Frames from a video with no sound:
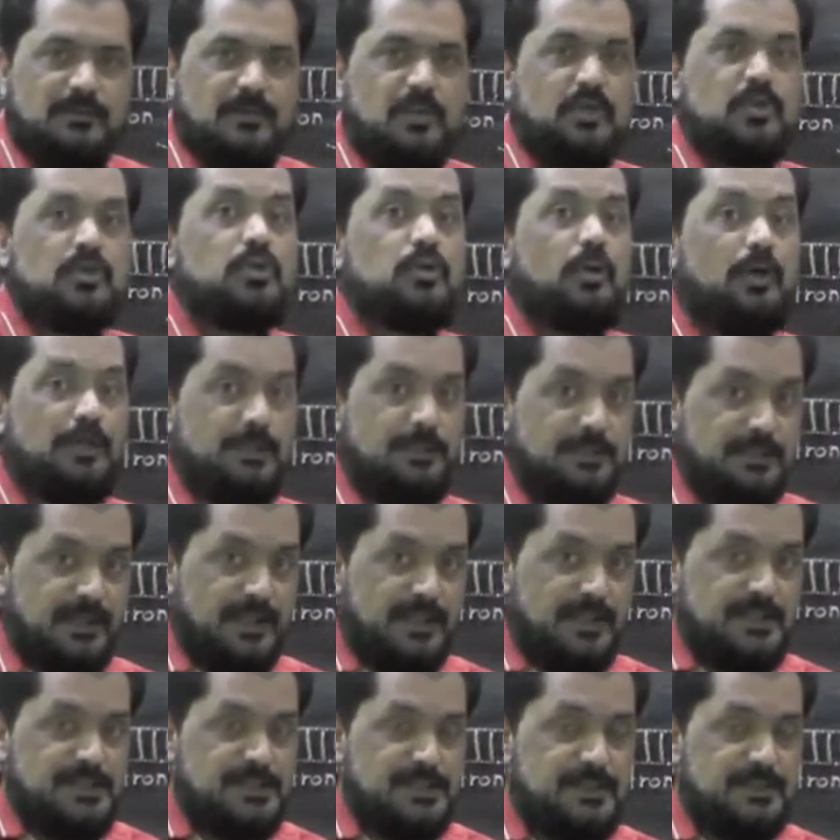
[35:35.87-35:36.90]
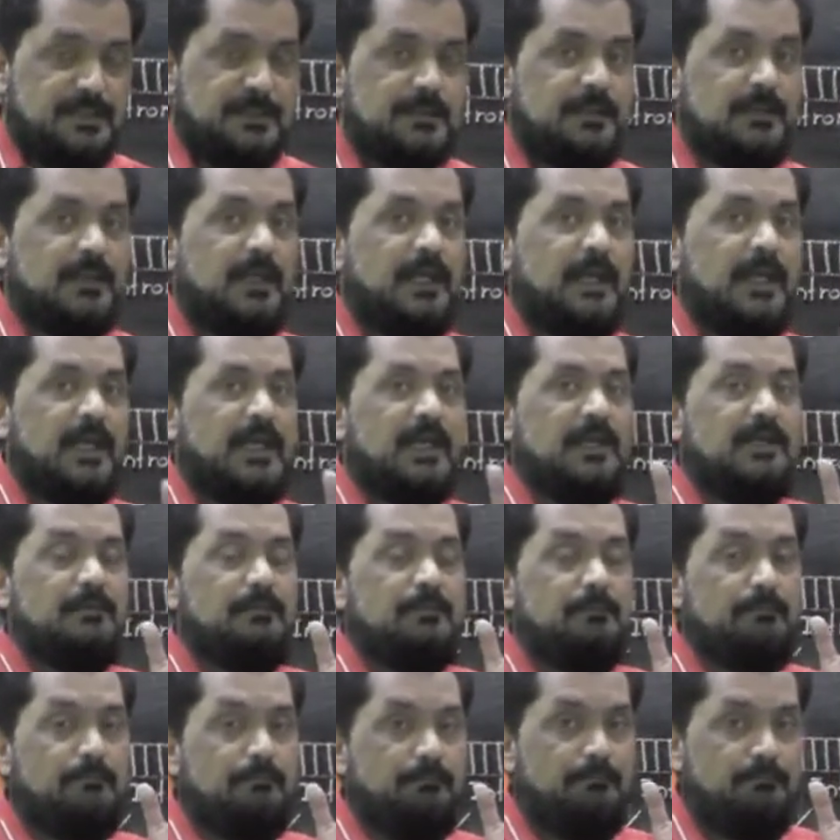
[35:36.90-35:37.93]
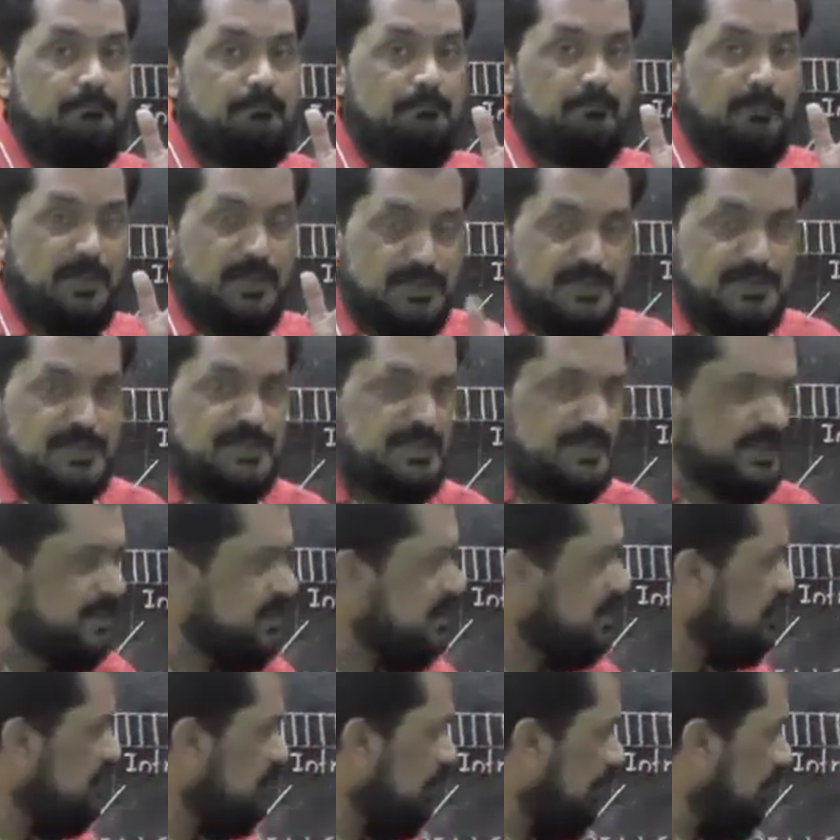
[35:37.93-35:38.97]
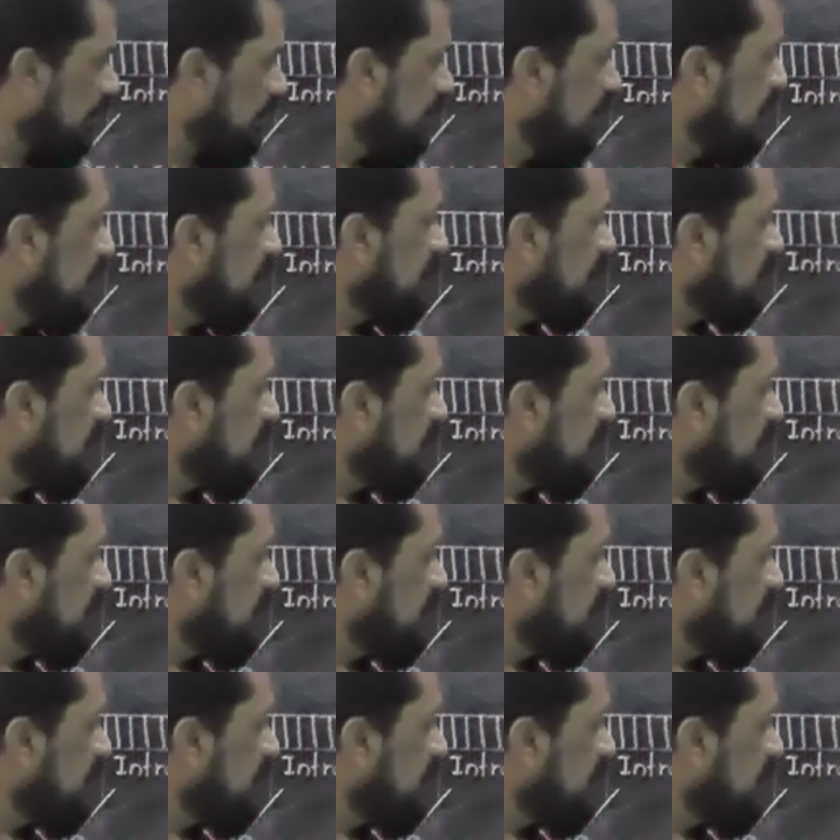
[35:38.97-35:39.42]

the shortest and consist of